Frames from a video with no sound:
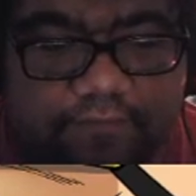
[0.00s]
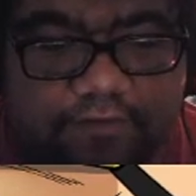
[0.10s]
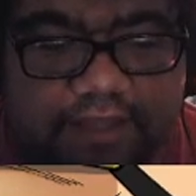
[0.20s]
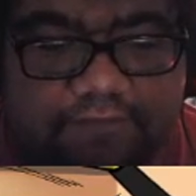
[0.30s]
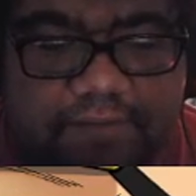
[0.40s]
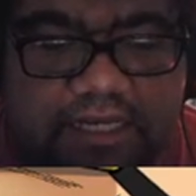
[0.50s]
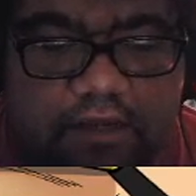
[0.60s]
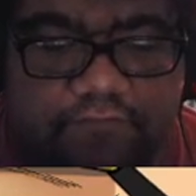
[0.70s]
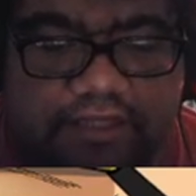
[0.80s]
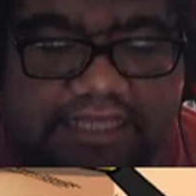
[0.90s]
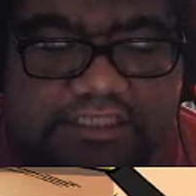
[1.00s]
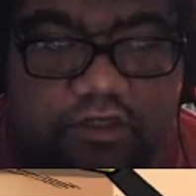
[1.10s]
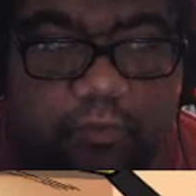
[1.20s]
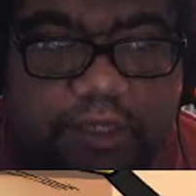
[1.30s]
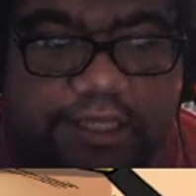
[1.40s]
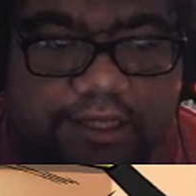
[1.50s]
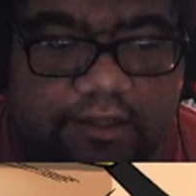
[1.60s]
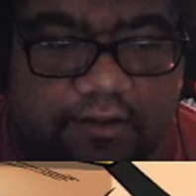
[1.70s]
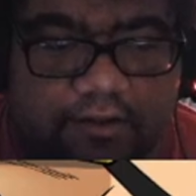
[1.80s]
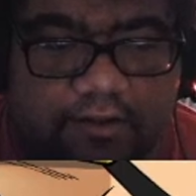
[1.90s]
They've been here for less than a week.
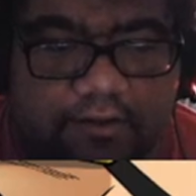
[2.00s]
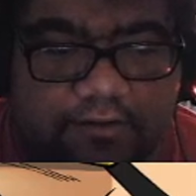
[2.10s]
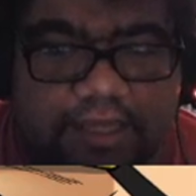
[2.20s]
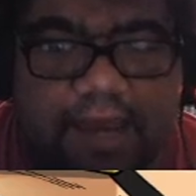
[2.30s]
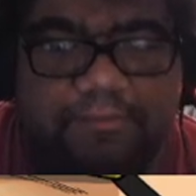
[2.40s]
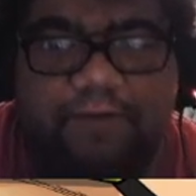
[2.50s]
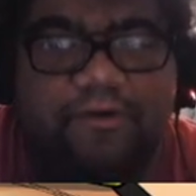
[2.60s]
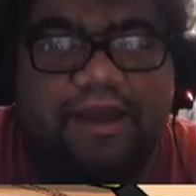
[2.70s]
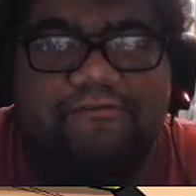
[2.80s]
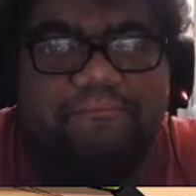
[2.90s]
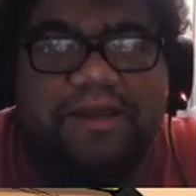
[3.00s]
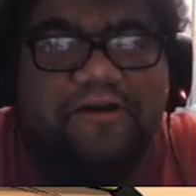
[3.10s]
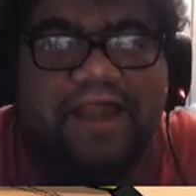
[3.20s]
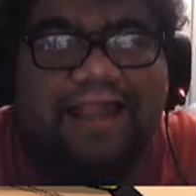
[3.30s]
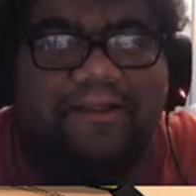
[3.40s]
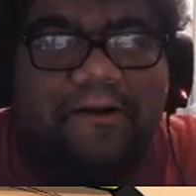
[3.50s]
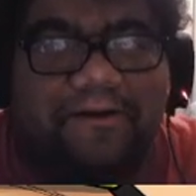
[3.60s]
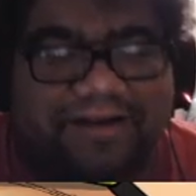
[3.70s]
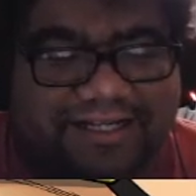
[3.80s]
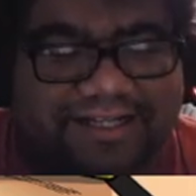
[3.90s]
Yeah, I'm like, we haven't been here that
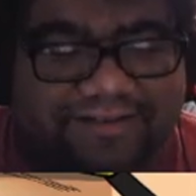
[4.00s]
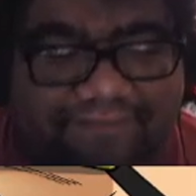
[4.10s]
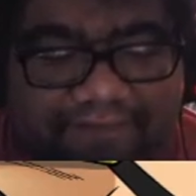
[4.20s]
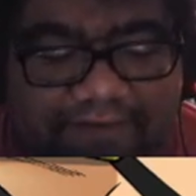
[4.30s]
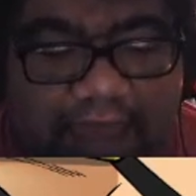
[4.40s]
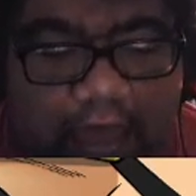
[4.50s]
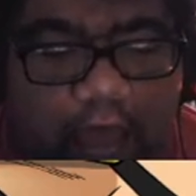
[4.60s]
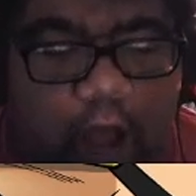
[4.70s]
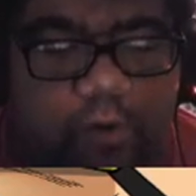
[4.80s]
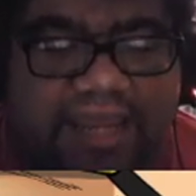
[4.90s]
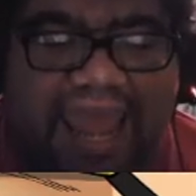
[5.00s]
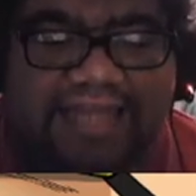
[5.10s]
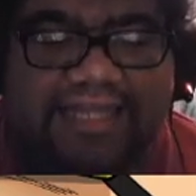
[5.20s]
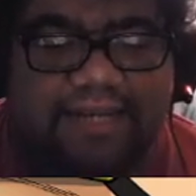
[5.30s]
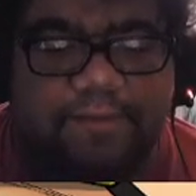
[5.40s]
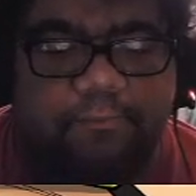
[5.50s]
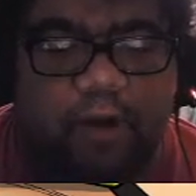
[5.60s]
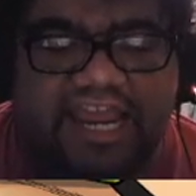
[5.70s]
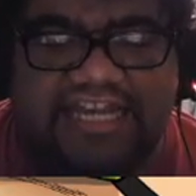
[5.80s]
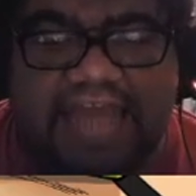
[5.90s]
long. Okay, let me
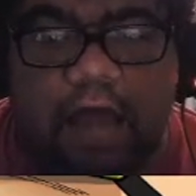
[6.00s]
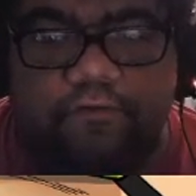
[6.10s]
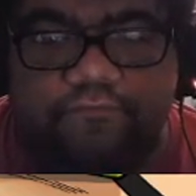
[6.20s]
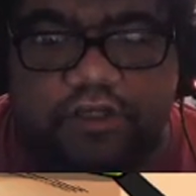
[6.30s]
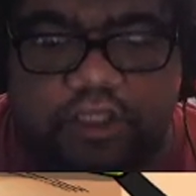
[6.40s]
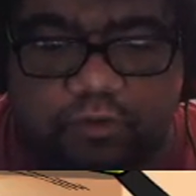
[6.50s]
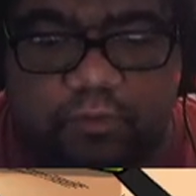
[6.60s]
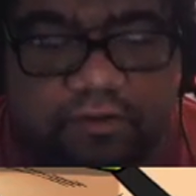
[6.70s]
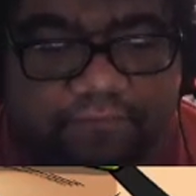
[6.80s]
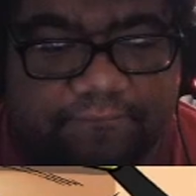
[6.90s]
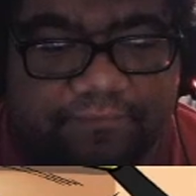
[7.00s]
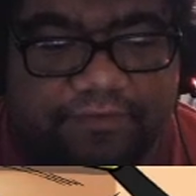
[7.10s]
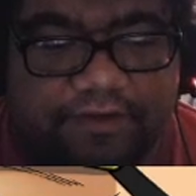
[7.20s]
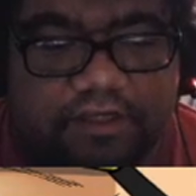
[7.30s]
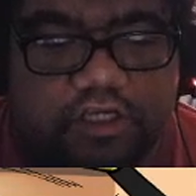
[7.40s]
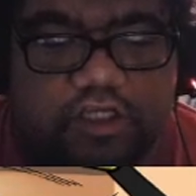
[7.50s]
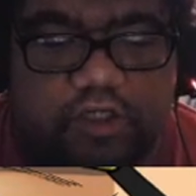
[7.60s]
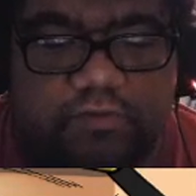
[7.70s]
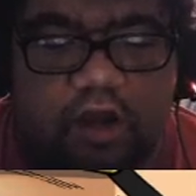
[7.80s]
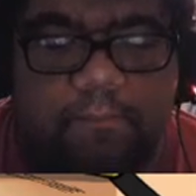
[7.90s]
break it down for you.
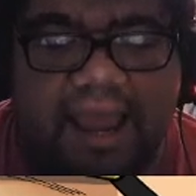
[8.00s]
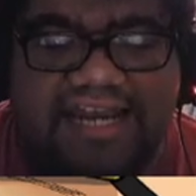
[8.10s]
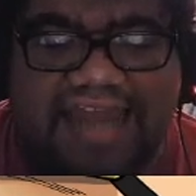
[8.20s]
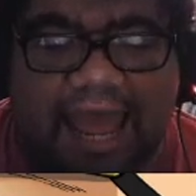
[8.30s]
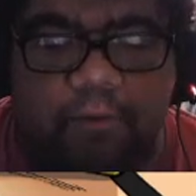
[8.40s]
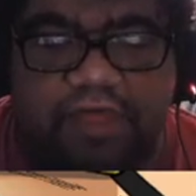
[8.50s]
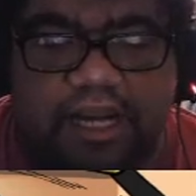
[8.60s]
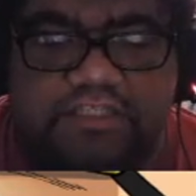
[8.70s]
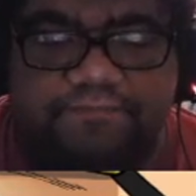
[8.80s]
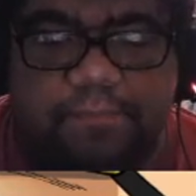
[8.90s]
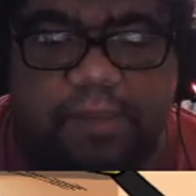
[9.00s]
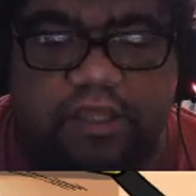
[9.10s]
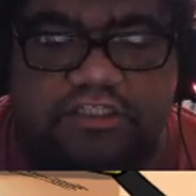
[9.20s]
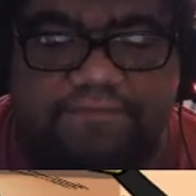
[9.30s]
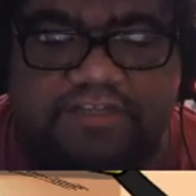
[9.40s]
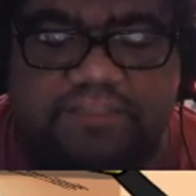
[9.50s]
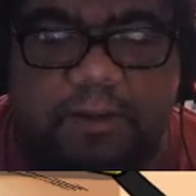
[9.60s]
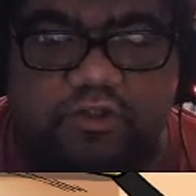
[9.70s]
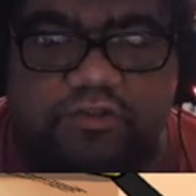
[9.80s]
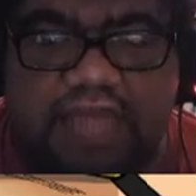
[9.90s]
You know by now that us familiars have a
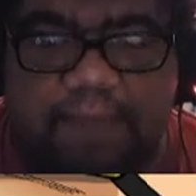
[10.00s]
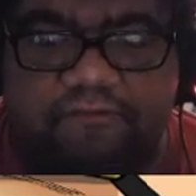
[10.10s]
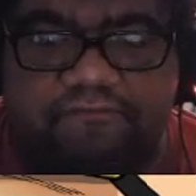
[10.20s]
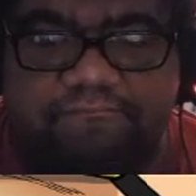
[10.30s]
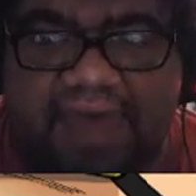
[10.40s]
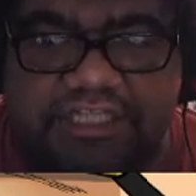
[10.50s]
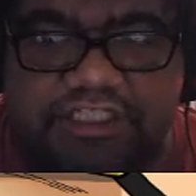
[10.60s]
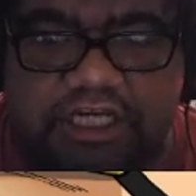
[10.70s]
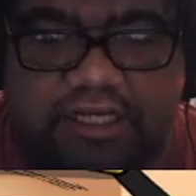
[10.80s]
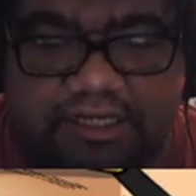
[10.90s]
special type of magic.